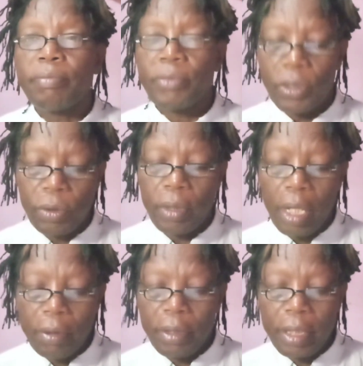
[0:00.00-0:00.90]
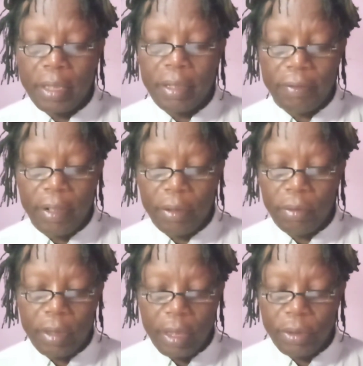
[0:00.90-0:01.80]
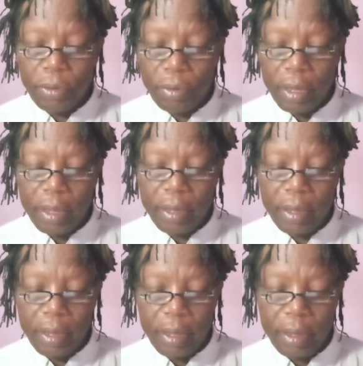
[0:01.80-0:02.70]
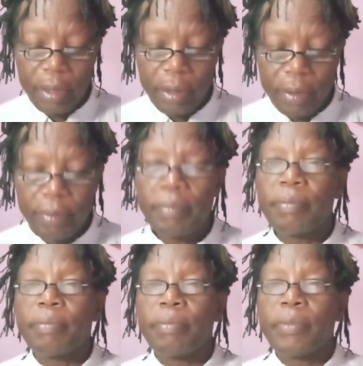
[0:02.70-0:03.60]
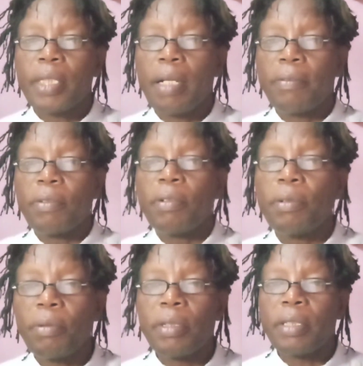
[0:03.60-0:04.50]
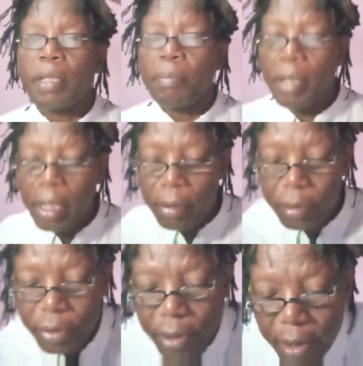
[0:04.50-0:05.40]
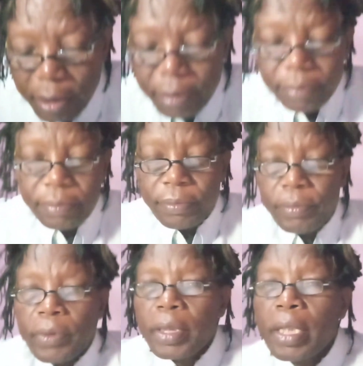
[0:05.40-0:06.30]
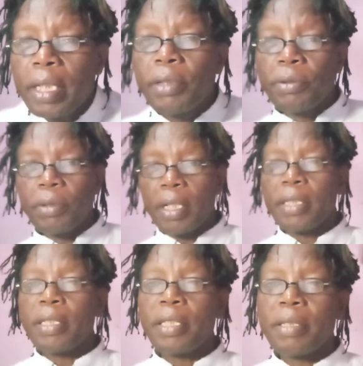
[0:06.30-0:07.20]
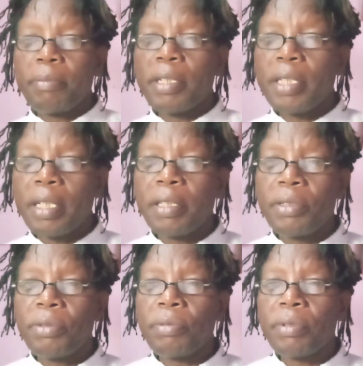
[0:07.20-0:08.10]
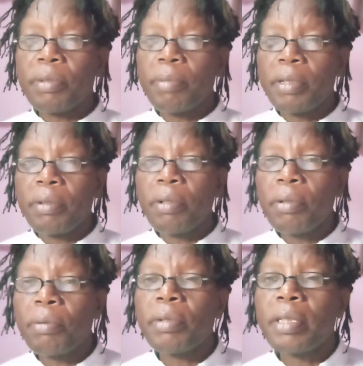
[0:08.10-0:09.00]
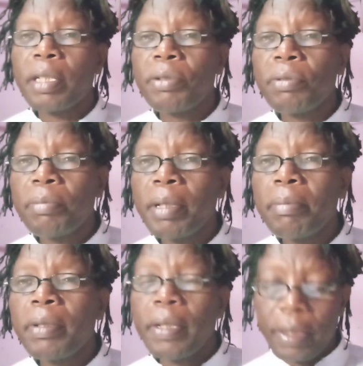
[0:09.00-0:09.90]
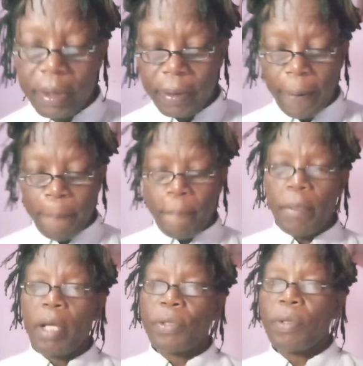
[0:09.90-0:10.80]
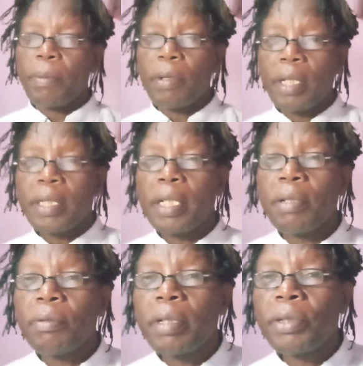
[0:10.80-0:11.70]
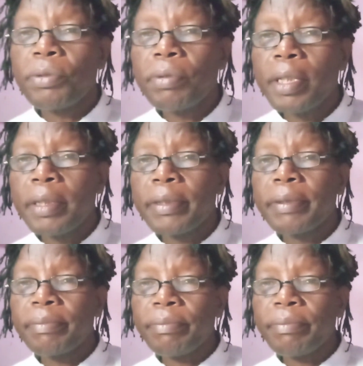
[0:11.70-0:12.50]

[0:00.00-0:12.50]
So now let's define what a joule is. I've told you what's a Planck constant. You can see it's measured in joules, but you don't know what's a joule maybe. So I'm going to tell you what a joule is.